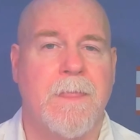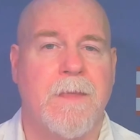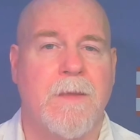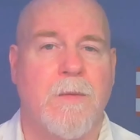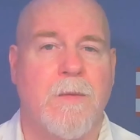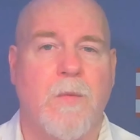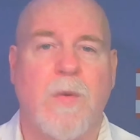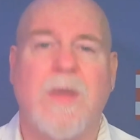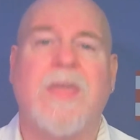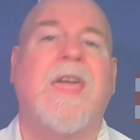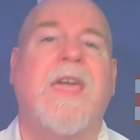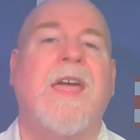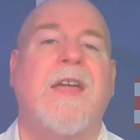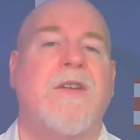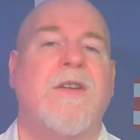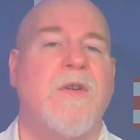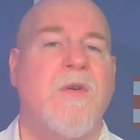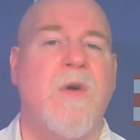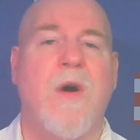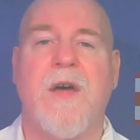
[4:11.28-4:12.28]
We
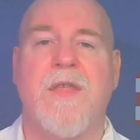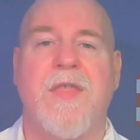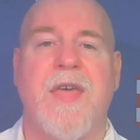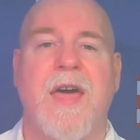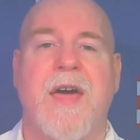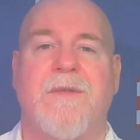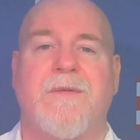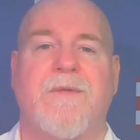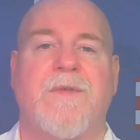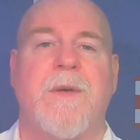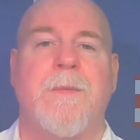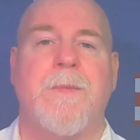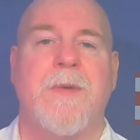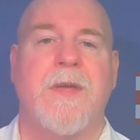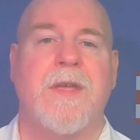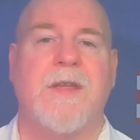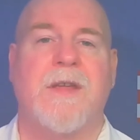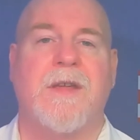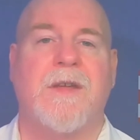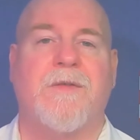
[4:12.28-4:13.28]
can't do all that from
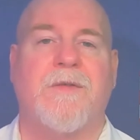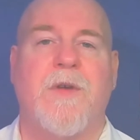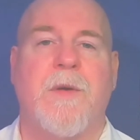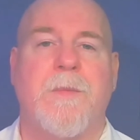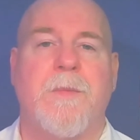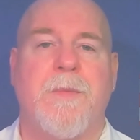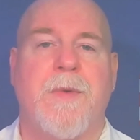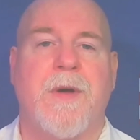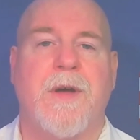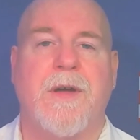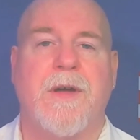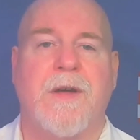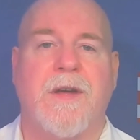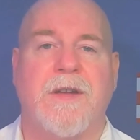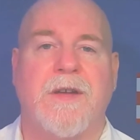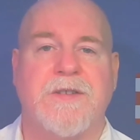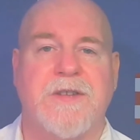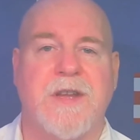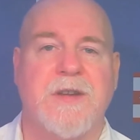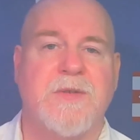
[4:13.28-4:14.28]

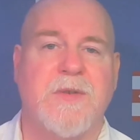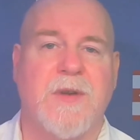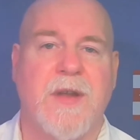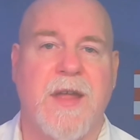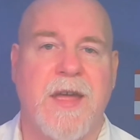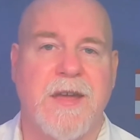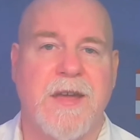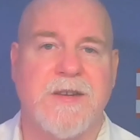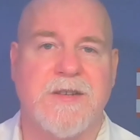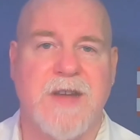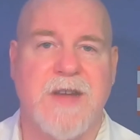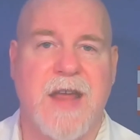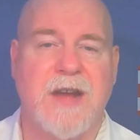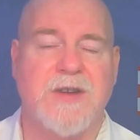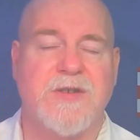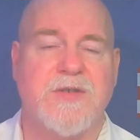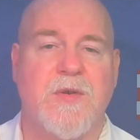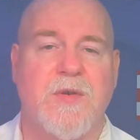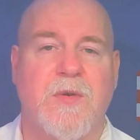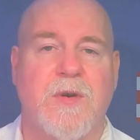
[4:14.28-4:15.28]
a centralized
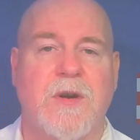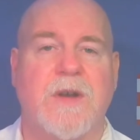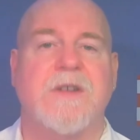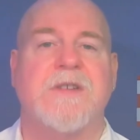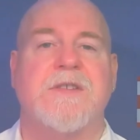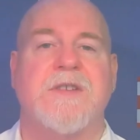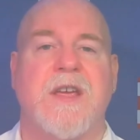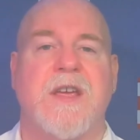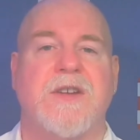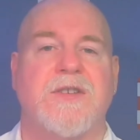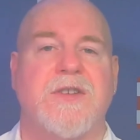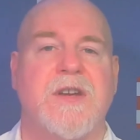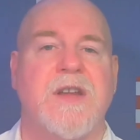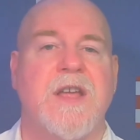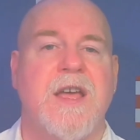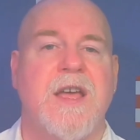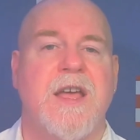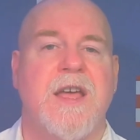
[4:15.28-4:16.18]
national organization.